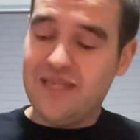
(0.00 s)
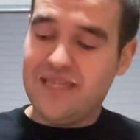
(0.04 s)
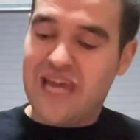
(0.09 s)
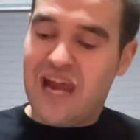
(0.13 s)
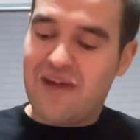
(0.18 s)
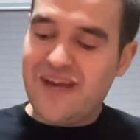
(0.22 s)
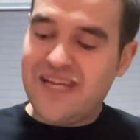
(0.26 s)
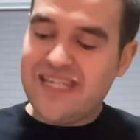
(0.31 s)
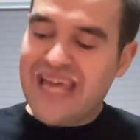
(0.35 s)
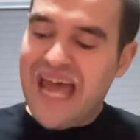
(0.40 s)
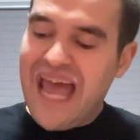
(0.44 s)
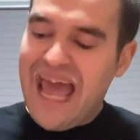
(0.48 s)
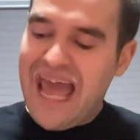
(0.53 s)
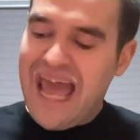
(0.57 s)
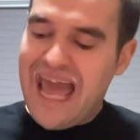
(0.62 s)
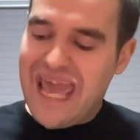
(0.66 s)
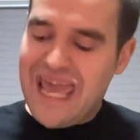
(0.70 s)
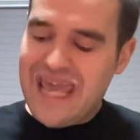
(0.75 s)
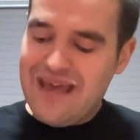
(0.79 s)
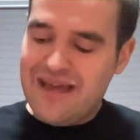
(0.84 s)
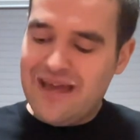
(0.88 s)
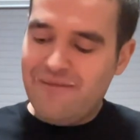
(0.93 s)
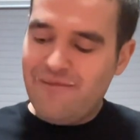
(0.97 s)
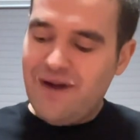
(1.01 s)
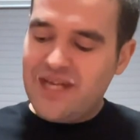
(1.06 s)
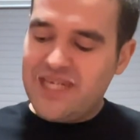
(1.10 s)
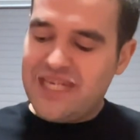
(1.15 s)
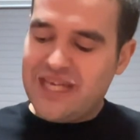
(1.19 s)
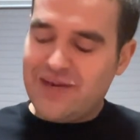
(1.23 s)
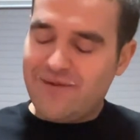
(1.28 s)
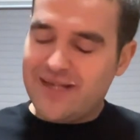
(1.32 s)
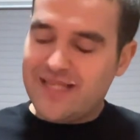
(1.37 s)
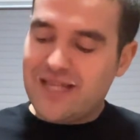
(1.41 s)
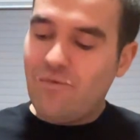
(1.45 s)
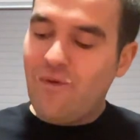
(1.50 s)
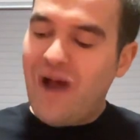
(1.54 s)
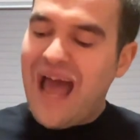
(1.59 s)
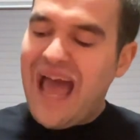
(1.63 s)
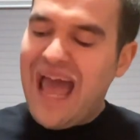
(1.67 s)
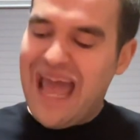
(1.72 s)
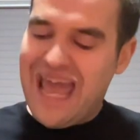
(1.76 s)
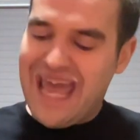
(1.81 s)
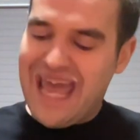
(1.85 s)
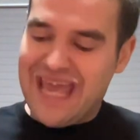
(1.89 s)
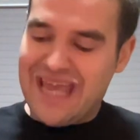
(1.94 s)
every day when she was
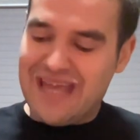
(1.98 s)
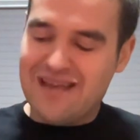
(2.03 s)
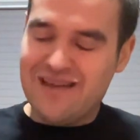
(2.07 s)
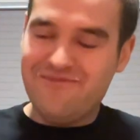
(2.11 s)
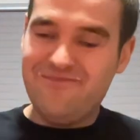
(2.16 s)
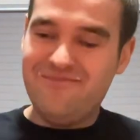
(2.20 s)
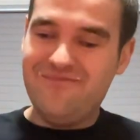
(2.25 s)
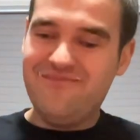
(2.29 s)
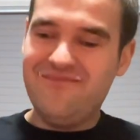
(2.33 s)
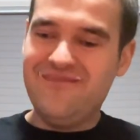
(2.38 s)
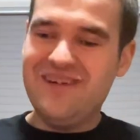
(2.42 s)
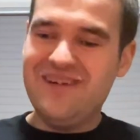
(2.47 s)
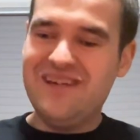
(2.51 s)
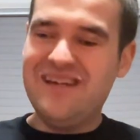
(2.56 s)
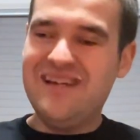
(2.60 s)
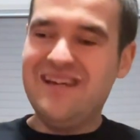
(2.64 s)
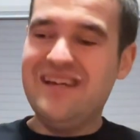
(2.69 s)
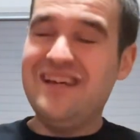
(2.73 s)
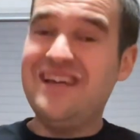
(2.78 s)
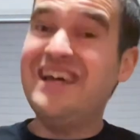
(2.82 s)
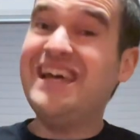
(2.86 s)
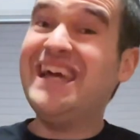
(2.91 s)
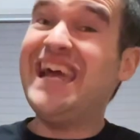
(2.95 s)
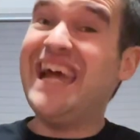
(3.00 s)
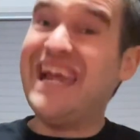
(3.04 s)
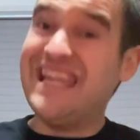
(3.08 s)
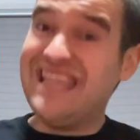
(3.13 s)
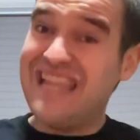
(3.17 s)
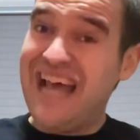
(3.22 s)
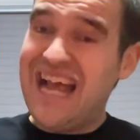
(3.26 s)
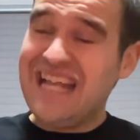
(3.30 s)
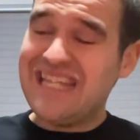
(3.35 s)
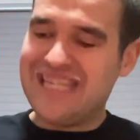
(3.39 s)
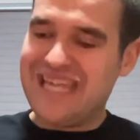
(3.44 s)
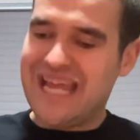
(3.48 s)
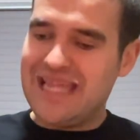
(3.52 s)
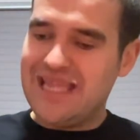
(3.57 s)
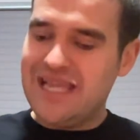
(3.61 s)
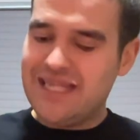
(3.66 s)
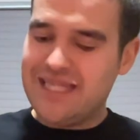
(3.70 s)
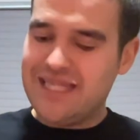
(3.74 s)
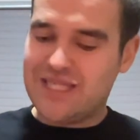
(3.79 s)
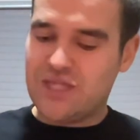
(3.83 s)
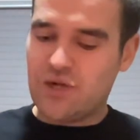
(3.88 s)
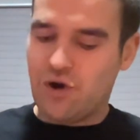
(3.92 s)
away. And that's the end
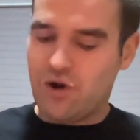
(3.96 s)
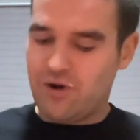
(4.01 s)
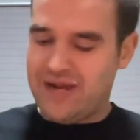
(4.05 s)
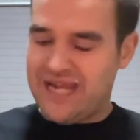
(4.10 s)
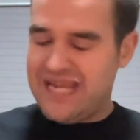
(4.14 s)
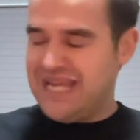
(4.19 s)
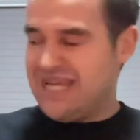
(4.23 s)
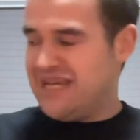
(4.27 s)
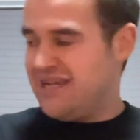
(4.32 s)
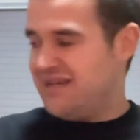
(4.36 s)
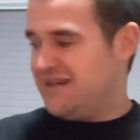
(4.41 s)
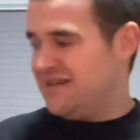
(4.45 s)
of the story.